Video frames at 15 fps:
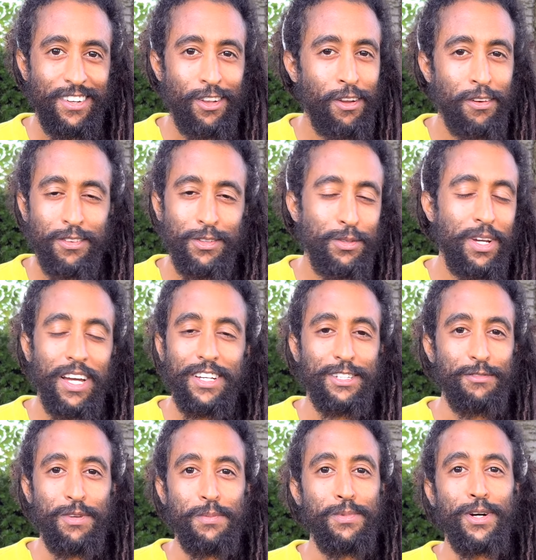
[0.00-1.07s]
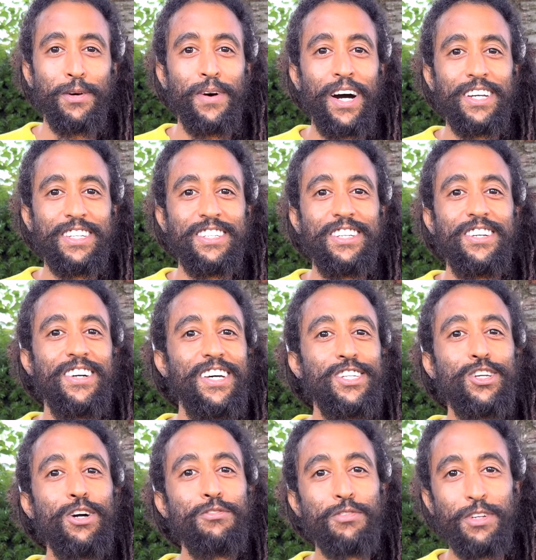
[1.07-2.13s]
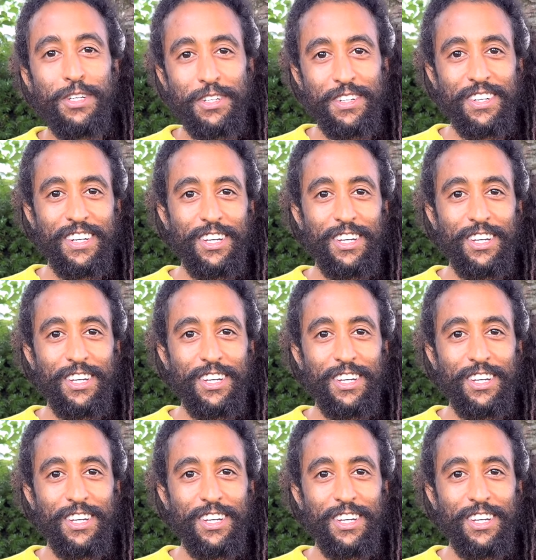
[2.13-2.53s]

Who cares if people are watching you? It's good for you.